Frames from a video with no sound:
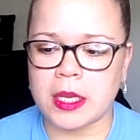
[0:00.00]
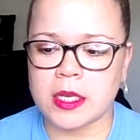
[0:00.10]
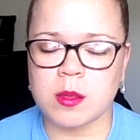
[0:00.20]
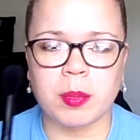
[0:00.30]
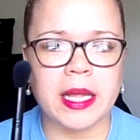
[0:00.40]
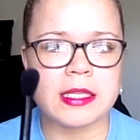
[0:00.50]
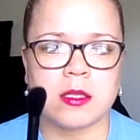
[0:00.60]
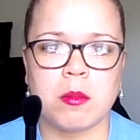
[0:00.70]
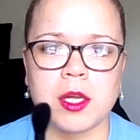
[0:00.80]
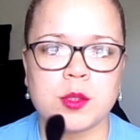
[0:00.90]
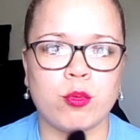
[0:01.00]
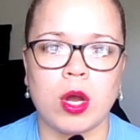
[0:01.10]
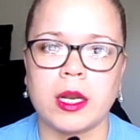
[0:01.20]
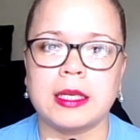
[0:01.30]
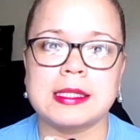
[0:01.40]
It doesn't place as much
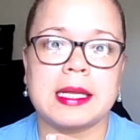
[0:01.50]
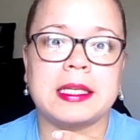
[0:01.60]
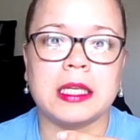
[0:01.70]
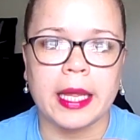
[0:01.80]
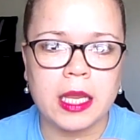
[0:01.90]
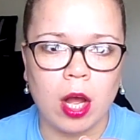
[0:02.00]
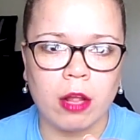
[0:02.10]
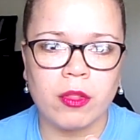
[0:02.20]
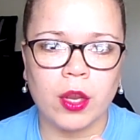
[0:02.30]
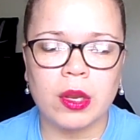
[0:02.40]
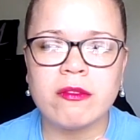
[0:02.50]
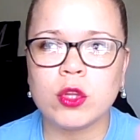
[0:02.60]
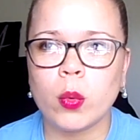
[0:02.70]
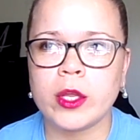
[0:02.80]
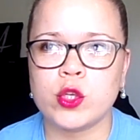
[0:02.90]
product as I'd like on there. Even
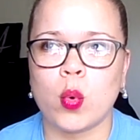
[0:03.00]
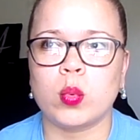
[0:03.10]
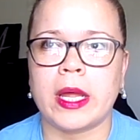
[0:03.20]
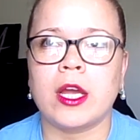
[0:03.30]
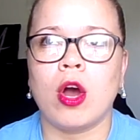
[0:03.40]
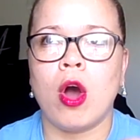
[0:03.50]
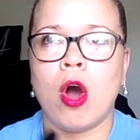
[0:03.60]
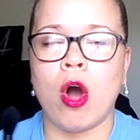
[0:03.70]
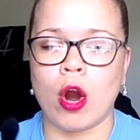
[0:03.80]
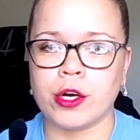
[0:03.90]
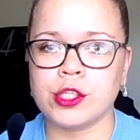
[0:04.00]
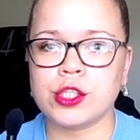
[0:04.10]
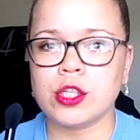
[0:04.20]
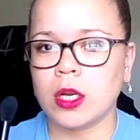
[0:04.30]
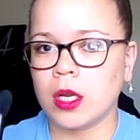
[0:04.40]
though I don't like a harsh